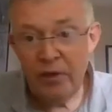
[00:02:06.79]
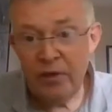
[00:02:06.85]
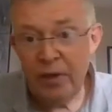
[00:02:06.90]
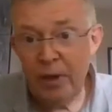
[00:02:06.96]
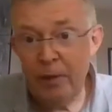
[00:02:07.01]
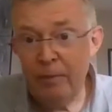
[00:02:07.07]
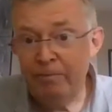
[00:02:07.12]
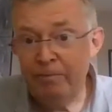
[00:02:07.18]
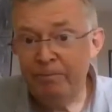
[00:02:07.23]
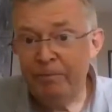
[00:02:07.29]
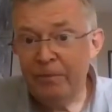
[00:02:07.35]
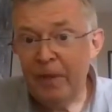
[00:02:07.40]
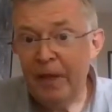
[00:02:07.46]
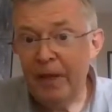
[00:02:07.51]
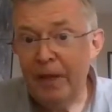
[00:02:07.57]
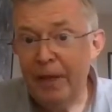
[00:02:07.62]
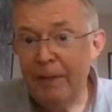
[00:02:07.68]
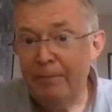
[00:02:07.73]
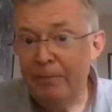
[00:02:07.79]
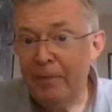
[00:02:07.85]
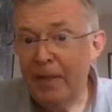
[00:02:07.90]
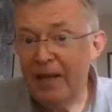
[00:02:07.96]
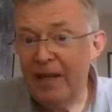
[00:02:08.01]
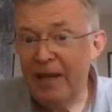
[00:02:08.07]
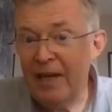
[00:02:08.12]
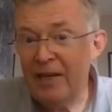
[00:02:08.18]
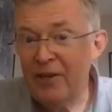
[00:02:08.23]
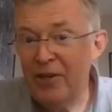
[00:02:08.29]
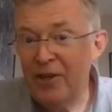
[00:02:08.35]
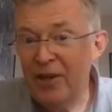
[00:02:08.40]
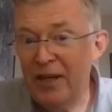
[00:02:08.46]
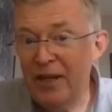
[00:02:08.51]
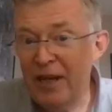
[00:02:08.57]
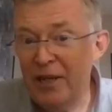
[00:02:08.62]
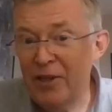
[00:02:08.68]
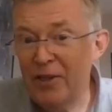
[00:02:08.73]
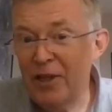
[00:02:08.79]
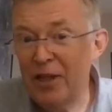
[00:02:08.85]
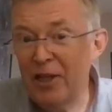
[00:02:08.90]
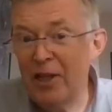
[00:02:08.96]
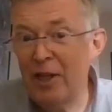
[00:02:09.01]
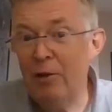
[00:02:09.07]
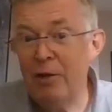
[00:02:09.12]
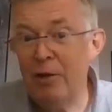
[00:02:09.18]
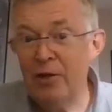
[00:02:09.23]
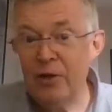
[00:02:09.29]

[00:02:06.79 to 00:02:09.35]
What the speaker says: So let's get going.